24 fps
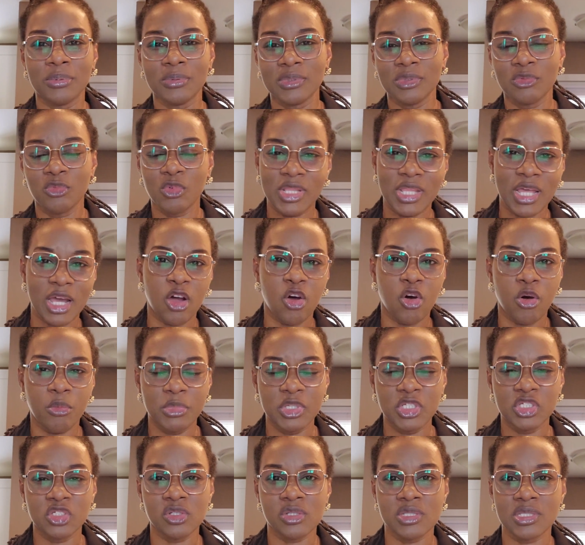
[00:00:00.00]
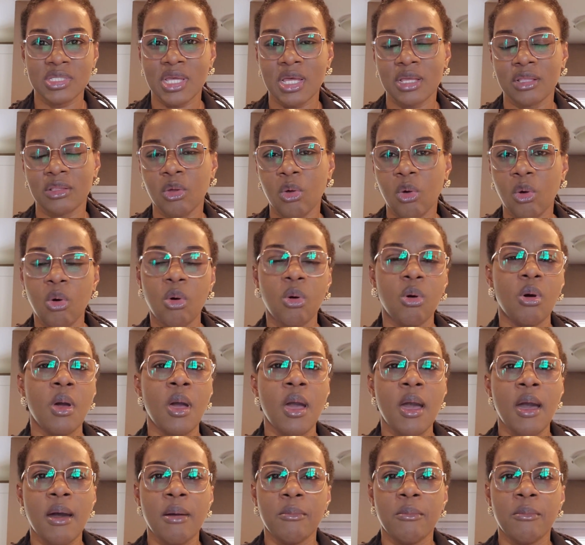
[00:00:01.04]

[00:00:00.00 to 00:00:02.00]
whether commissions and co.